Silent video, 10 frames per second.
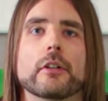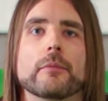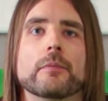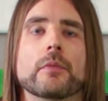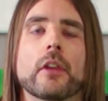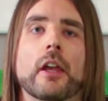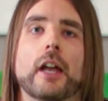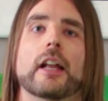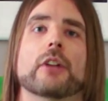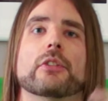And
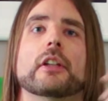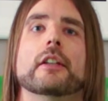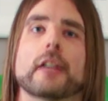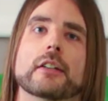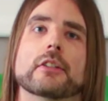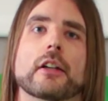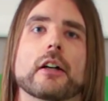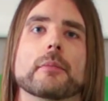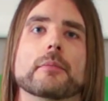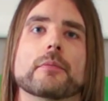I'll see you next
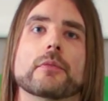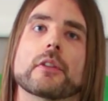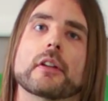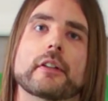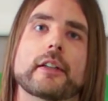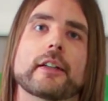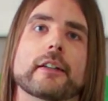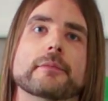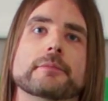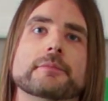time. See
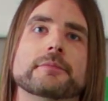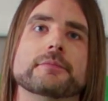ya!